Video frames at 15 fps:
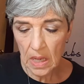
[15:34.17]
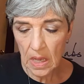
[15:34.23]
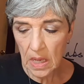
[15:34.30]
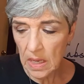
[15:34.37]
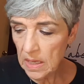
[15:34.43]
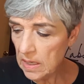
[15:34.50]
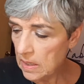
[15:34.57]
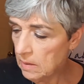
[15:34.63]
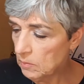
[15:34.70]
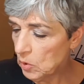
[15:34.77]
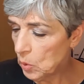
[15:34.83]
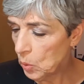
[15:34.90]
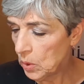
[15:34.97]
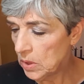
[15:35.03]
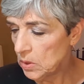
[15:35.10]
I
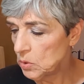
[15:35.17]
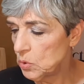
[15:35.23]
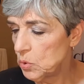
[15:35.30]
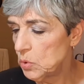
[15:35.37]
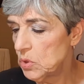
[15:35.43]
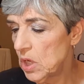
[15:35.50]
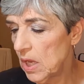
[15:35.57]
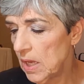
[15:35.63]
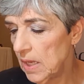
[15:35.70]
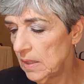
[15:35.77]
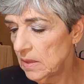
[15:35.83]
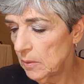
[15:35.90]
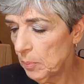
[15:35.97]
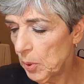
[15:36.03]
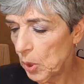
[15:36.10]
am going to take the